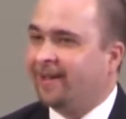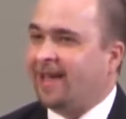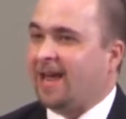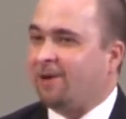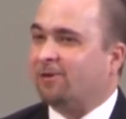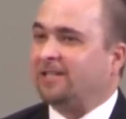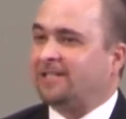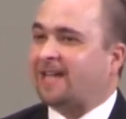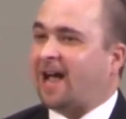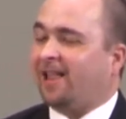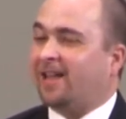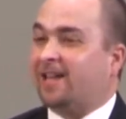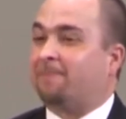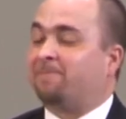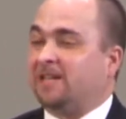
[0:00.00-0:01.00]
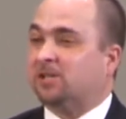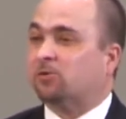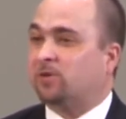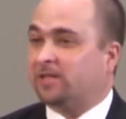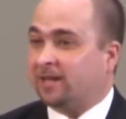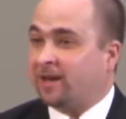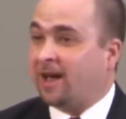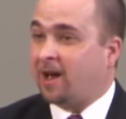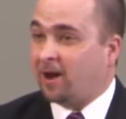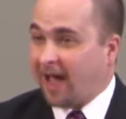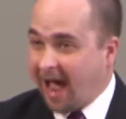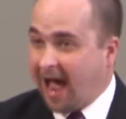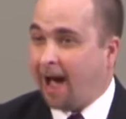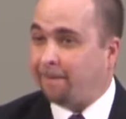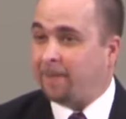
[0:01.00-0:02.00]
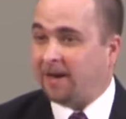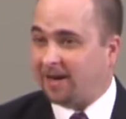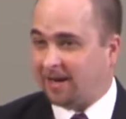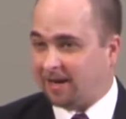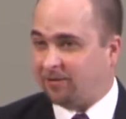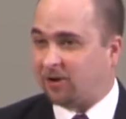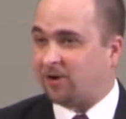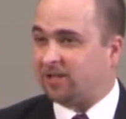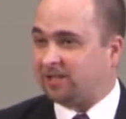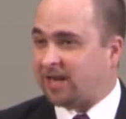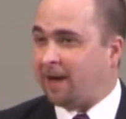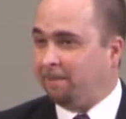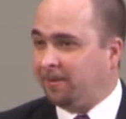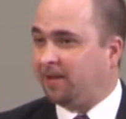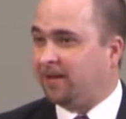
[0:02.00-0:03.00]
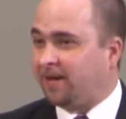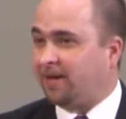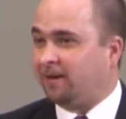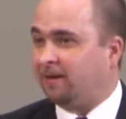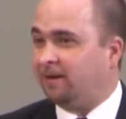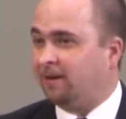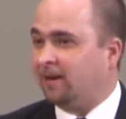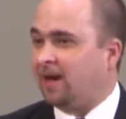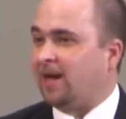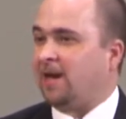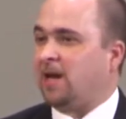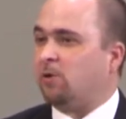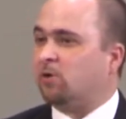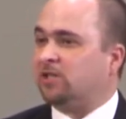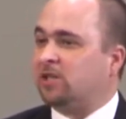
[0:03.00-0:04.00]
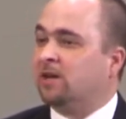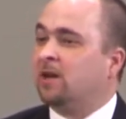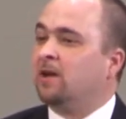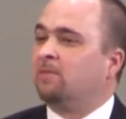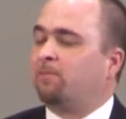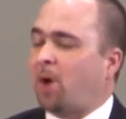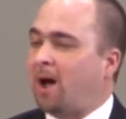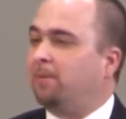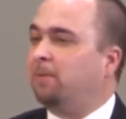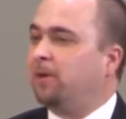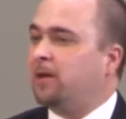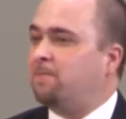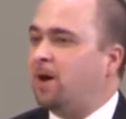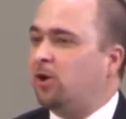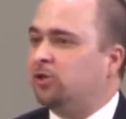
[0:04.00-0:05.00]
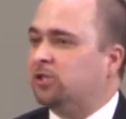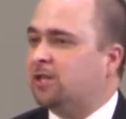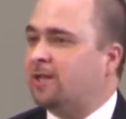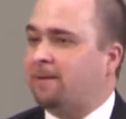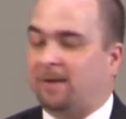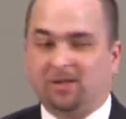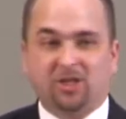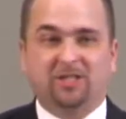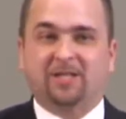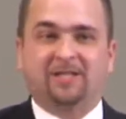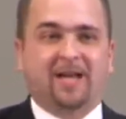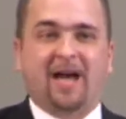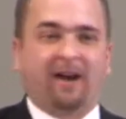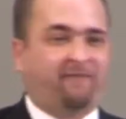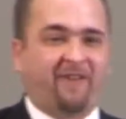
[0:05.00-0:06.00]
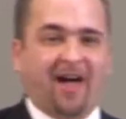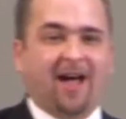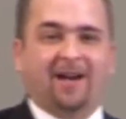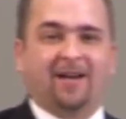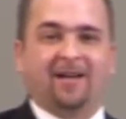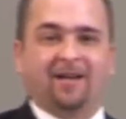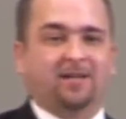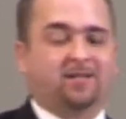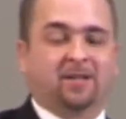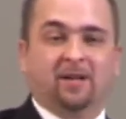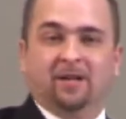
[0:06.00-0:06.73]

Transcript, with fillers: He was telling him this was happening in their assembly, and he was probably most of them just identified it as,